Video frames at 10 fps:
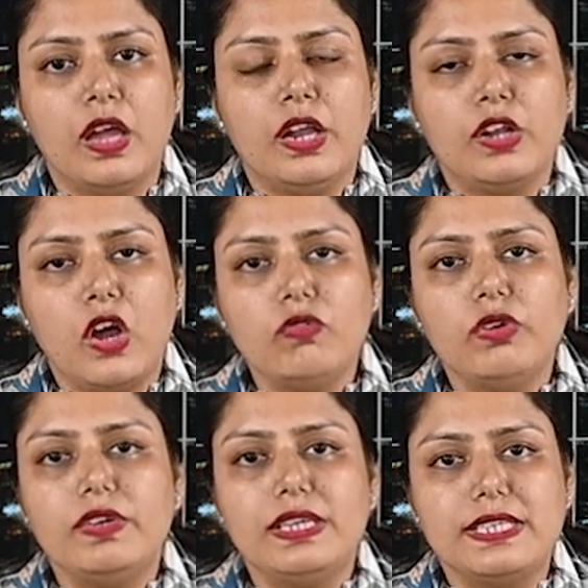Now we
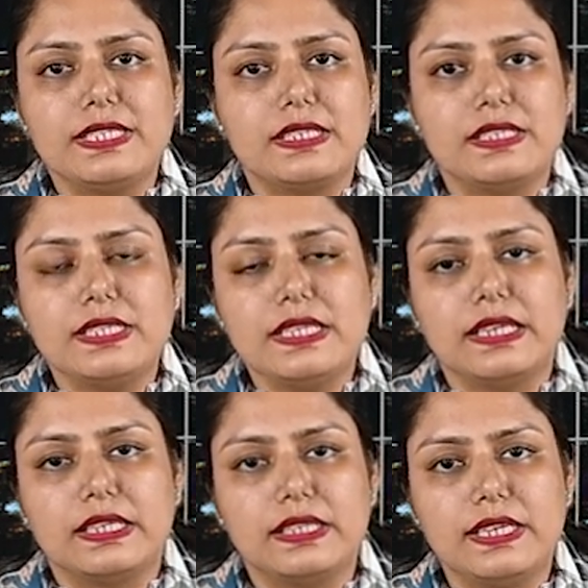will discuss
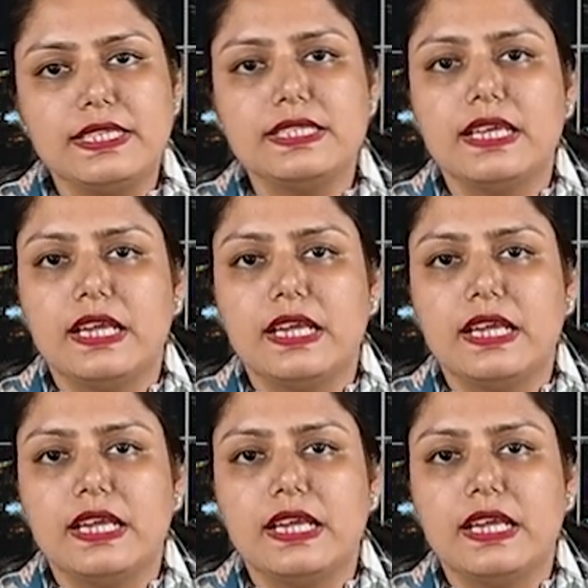these